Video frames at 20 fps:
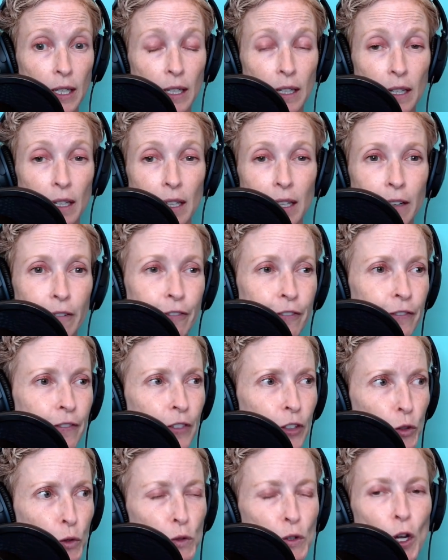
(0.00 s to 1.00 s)
if
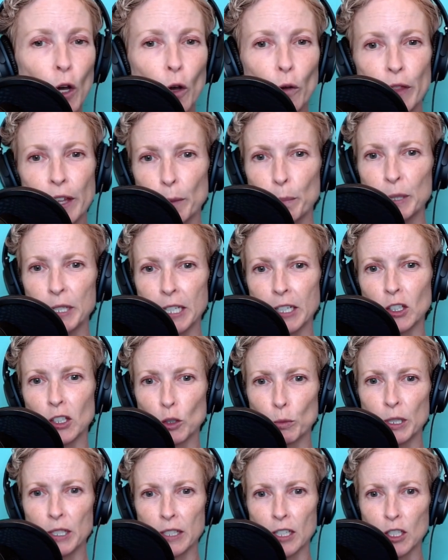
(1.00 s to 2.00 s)
you know that a
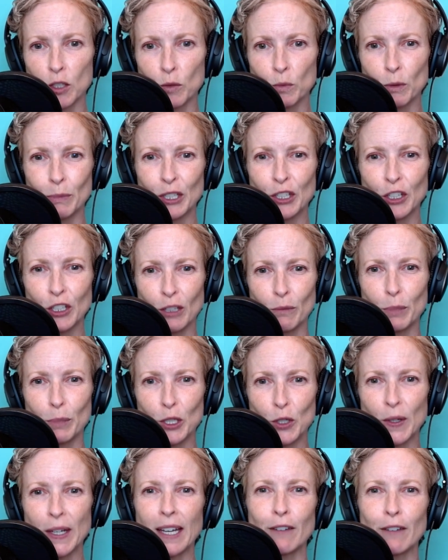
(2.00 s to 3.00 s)
particular position would be good,
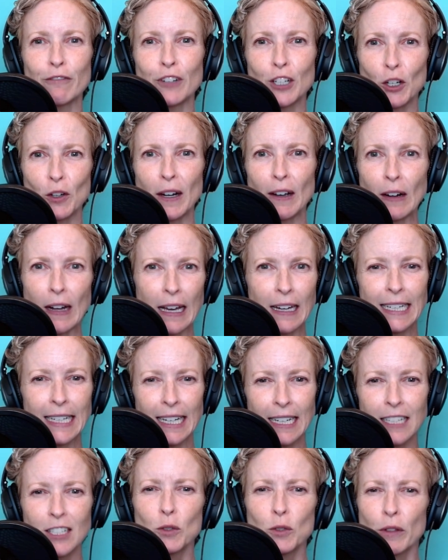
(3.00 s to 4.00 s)
but you can't figure out how to
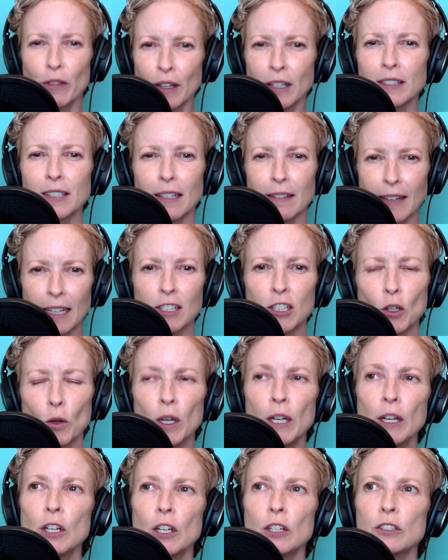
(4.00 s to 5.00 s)
get into it, things like that.
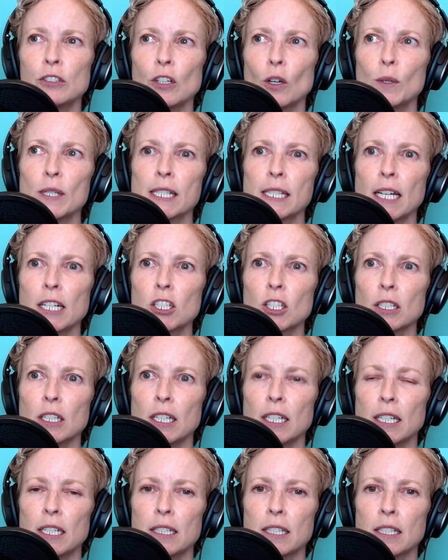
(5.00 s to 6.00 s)
So
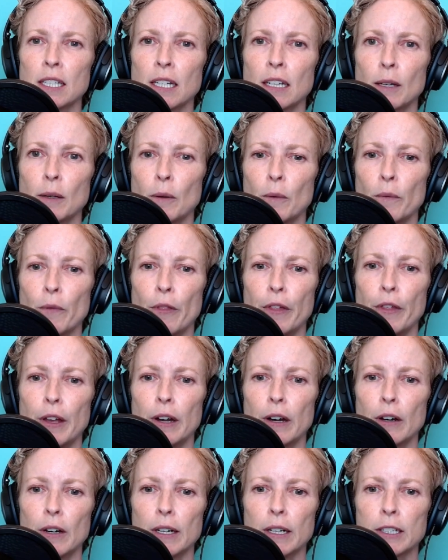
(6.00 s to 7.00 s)
essentially it's
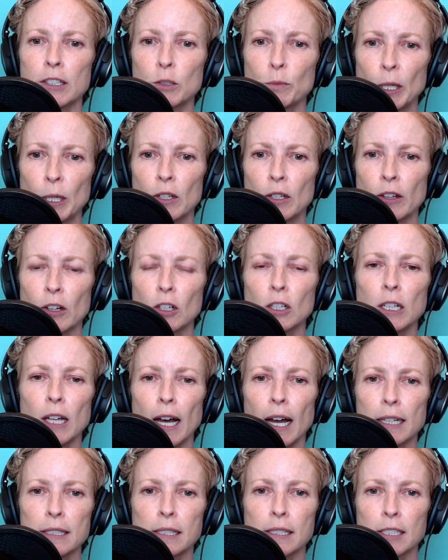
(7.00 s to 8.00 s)
their experience, their
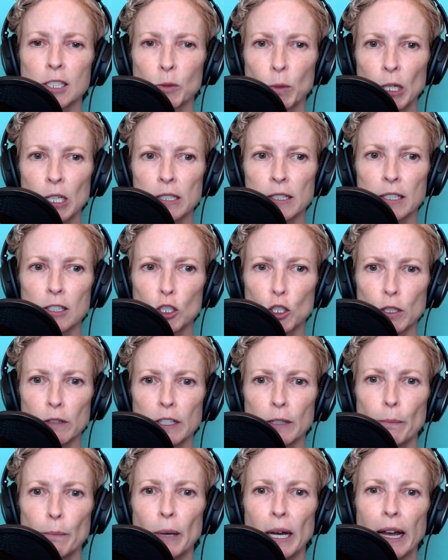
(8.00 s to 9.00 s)
class experience is
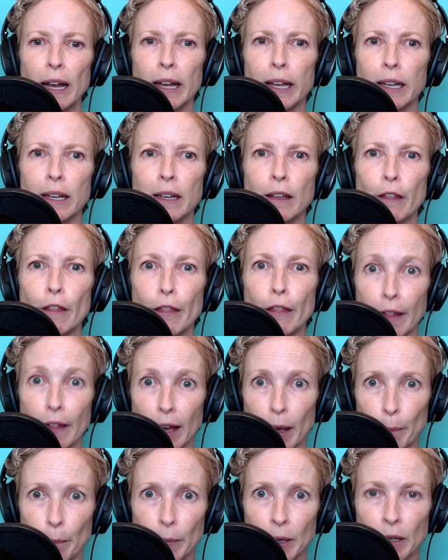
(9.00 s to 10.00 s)
driven by
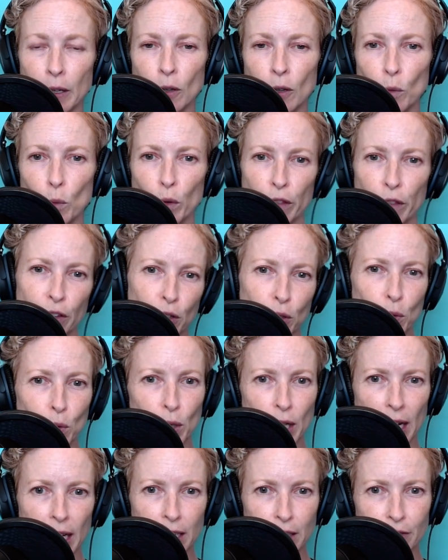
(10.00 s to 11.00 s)
them, with you
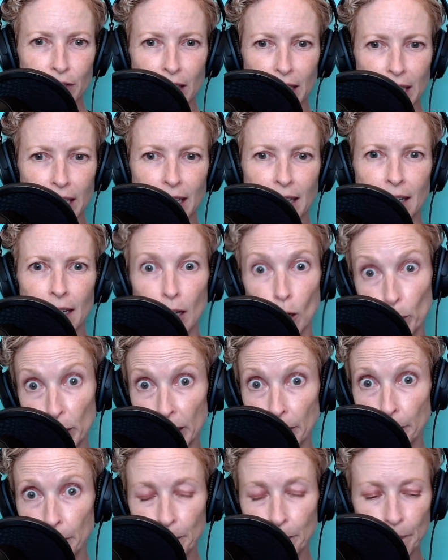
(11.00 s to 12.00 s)
kind of like
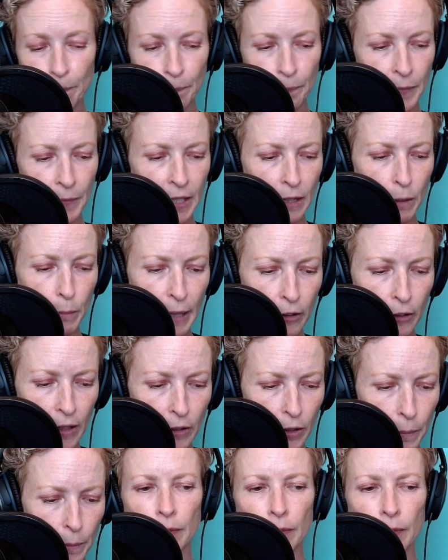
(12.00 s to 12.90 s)
helping in the background.